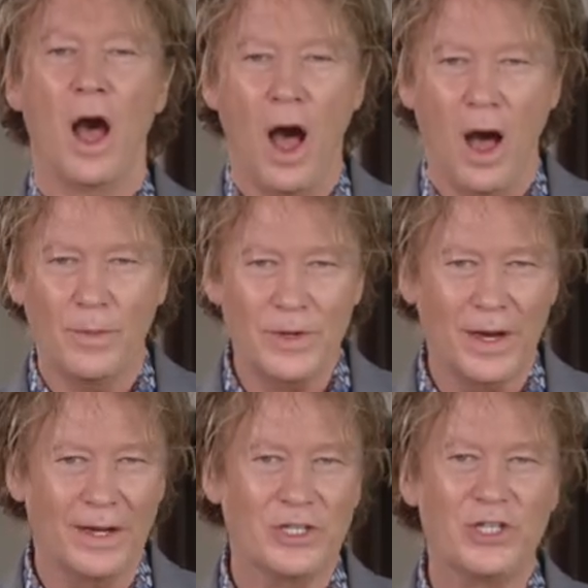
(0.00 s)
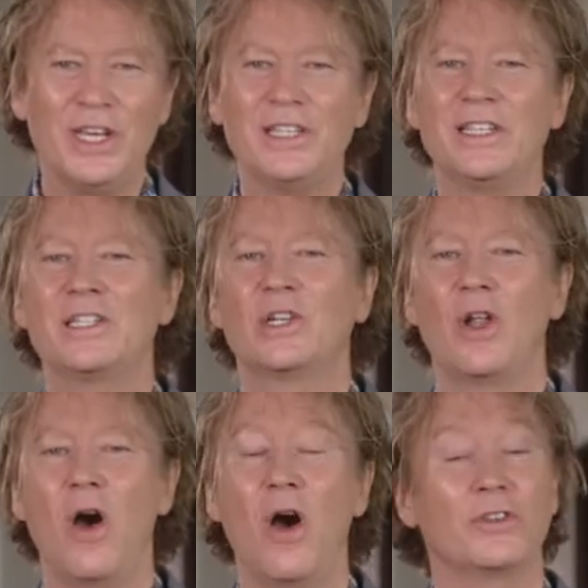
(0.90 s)
ambiance just as
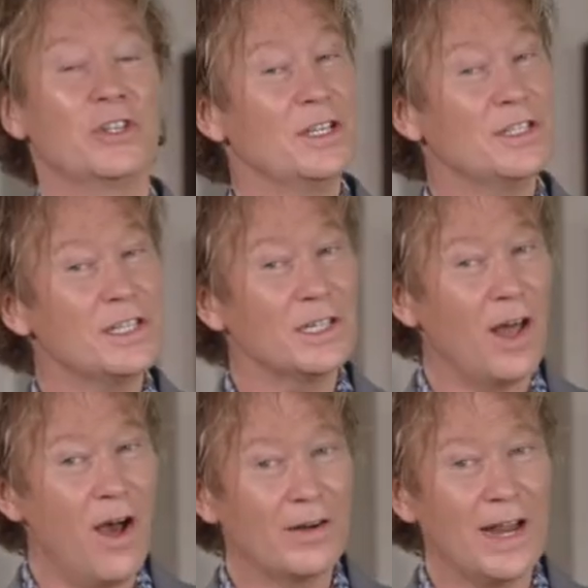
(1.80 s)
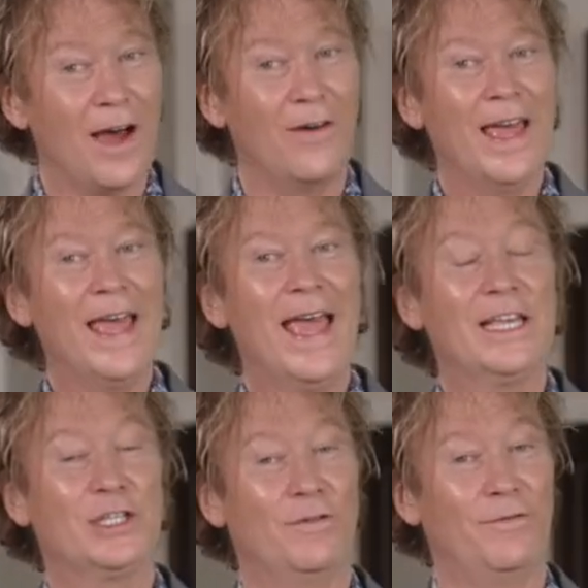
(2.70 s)
long, just as long now
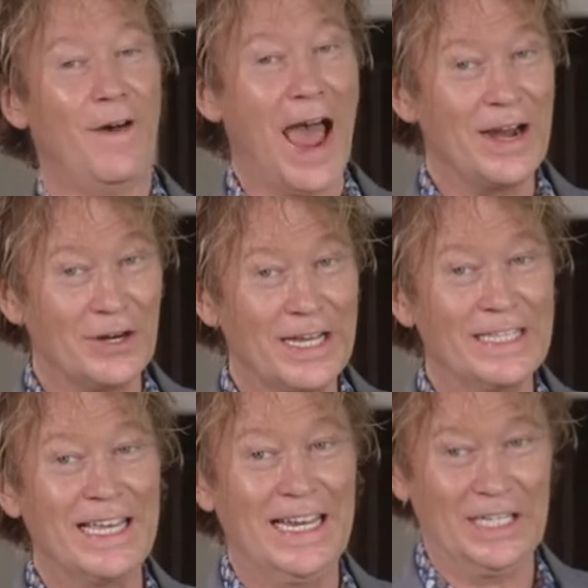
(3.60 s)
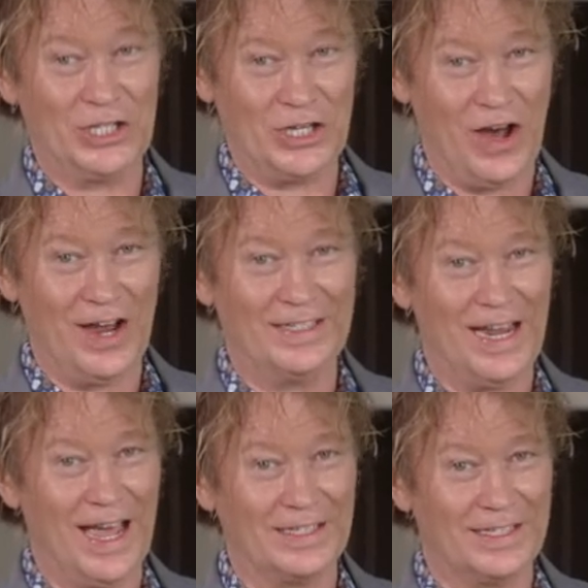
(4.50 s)
as the fire is in its
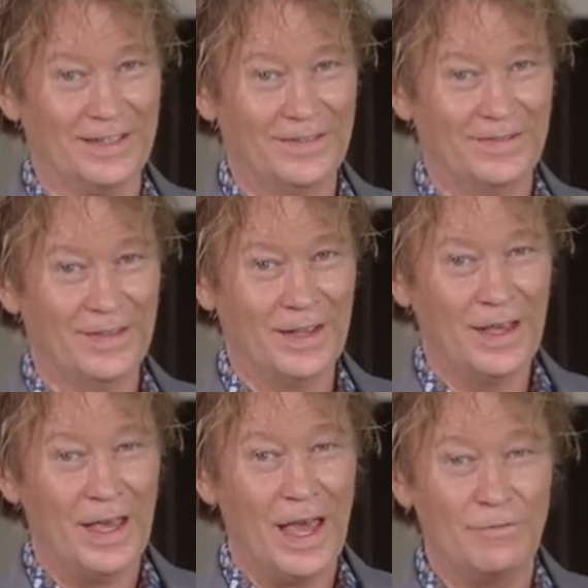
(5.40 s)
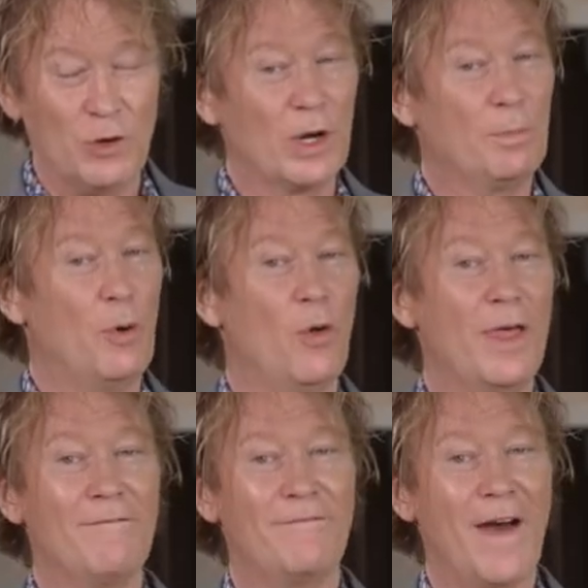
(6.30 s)
context. If you were to pull
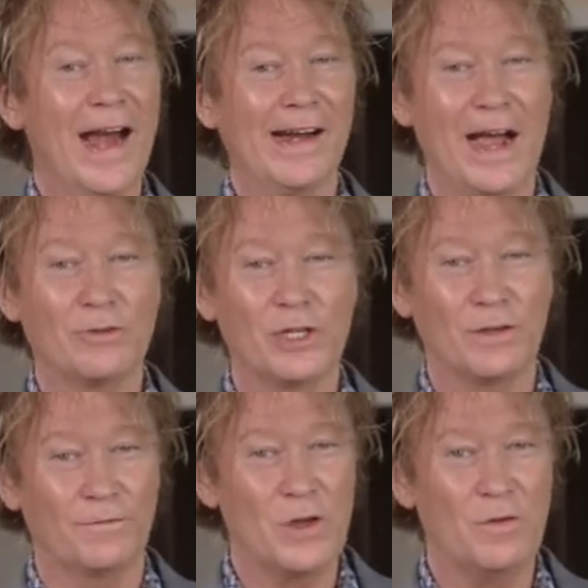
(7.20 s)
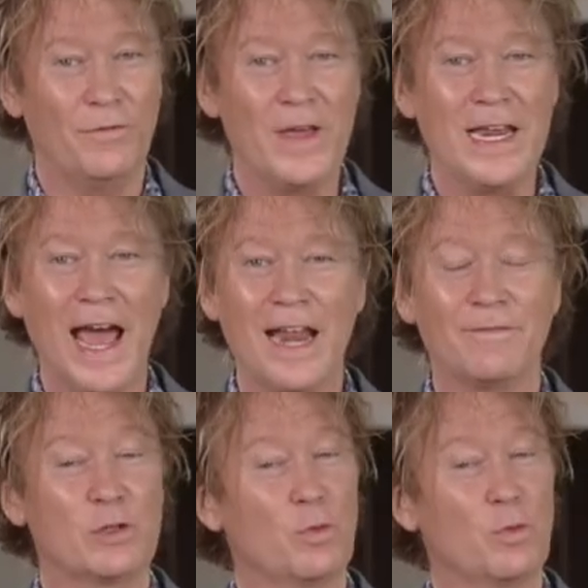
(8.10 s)
that fire out just a few feet out of its